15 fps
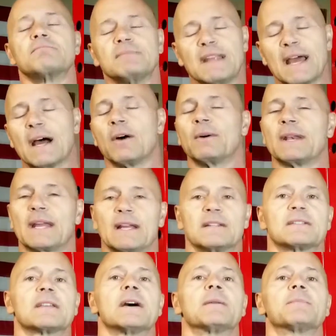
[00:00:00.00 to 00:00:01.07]
now it
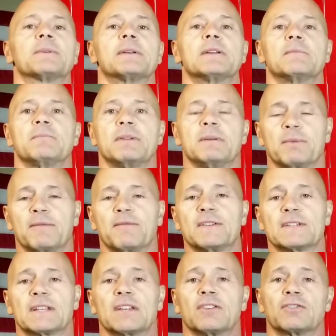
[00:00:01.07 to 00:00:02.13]
adds up, people
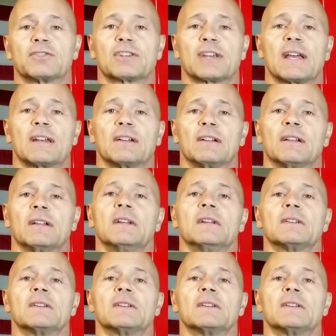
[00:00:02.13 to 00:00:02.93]
visiting your channel.